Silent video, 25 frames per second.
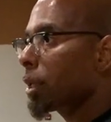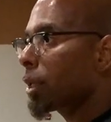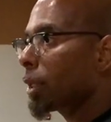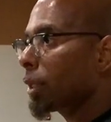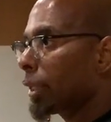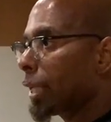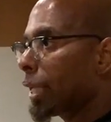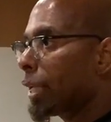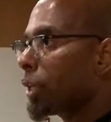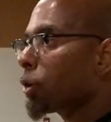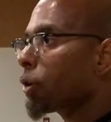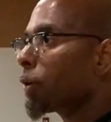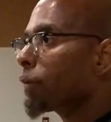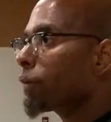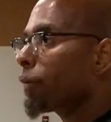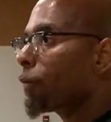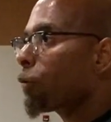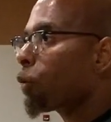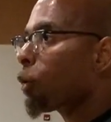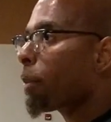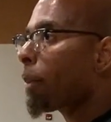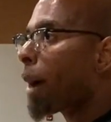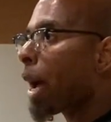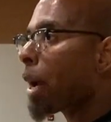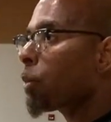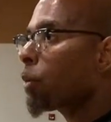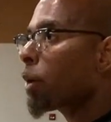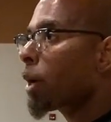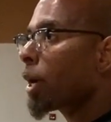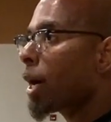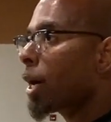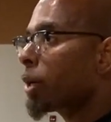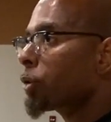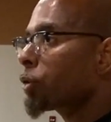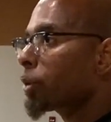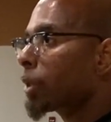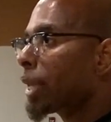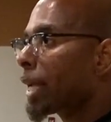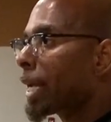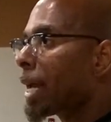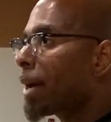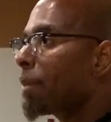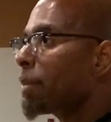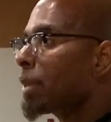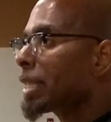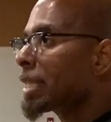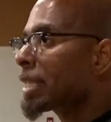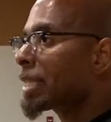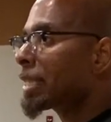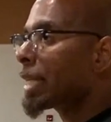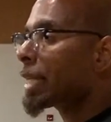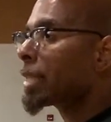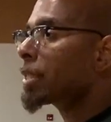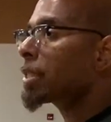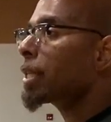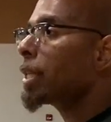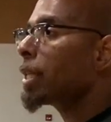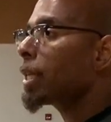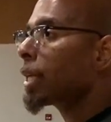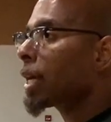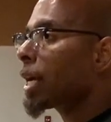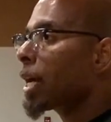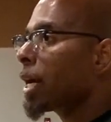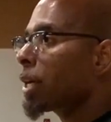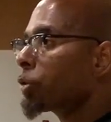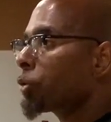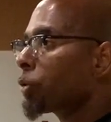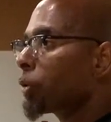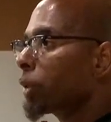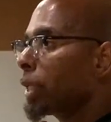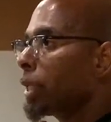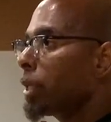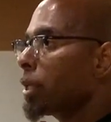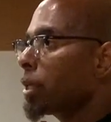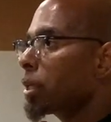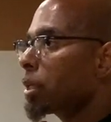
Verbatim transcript: leader of the four by one hundred, they come in sixth in the country.